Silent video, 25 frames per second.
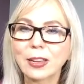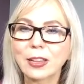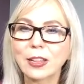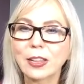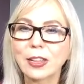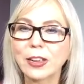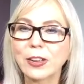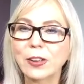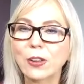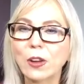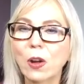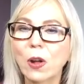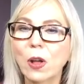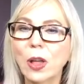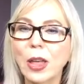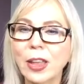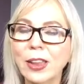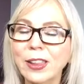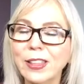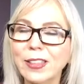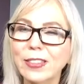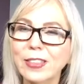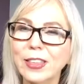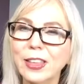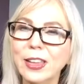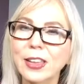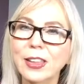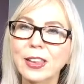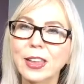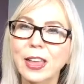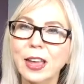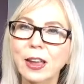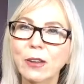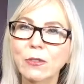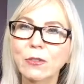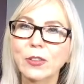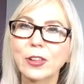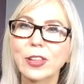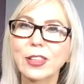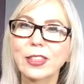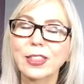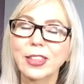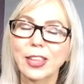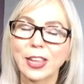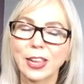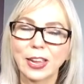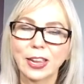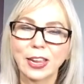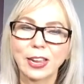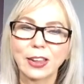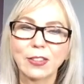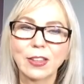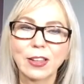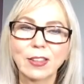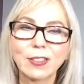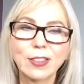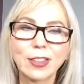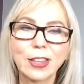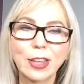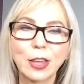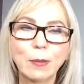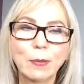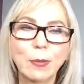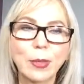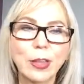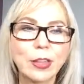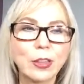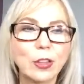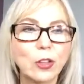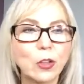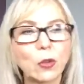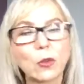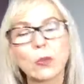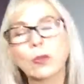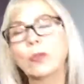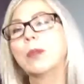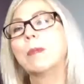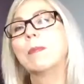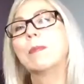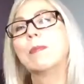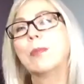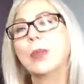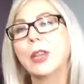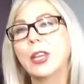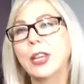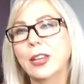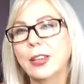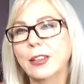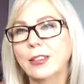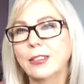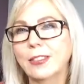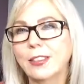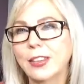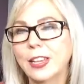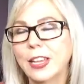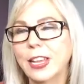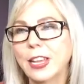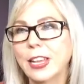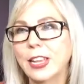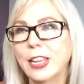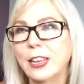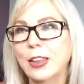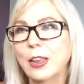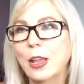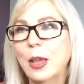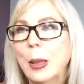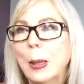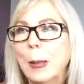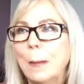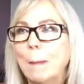clear anything and everything that's keeping you from being seen,